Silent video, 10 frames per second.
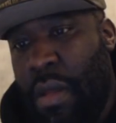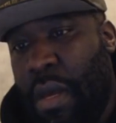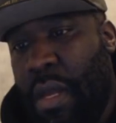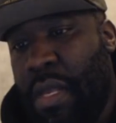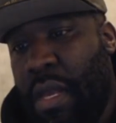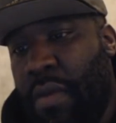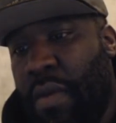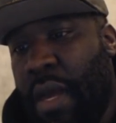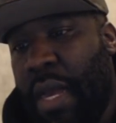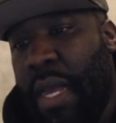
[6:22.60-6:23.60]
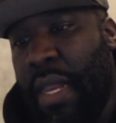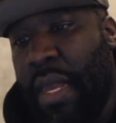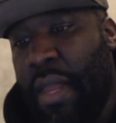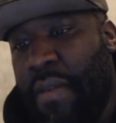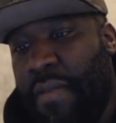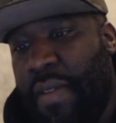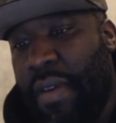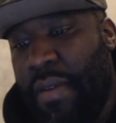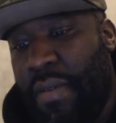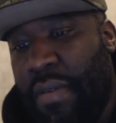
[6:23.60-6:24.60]
I tell you what, I got to get off there,
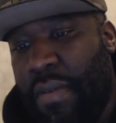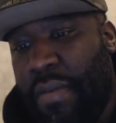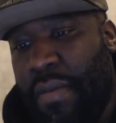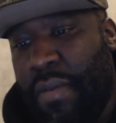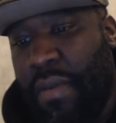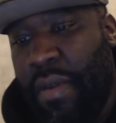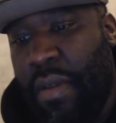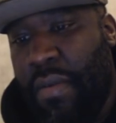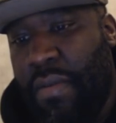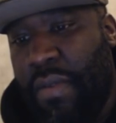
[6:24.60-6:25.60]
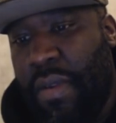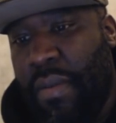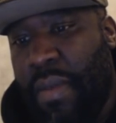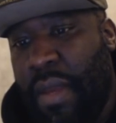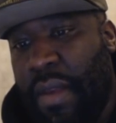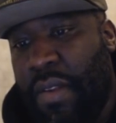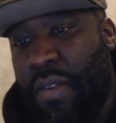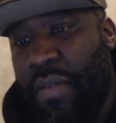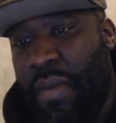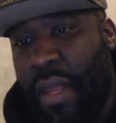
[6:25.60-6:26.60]
so it don't seem like it's
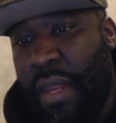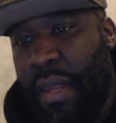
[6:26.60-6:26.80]
draining.